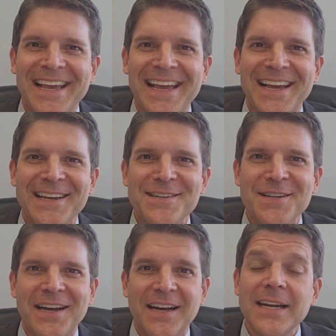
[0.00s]
And
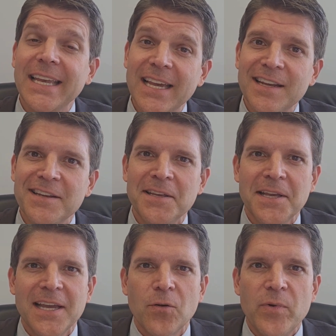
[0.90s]
again,
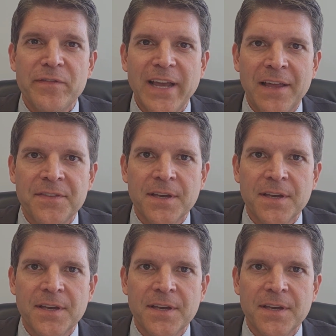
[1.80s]
we've got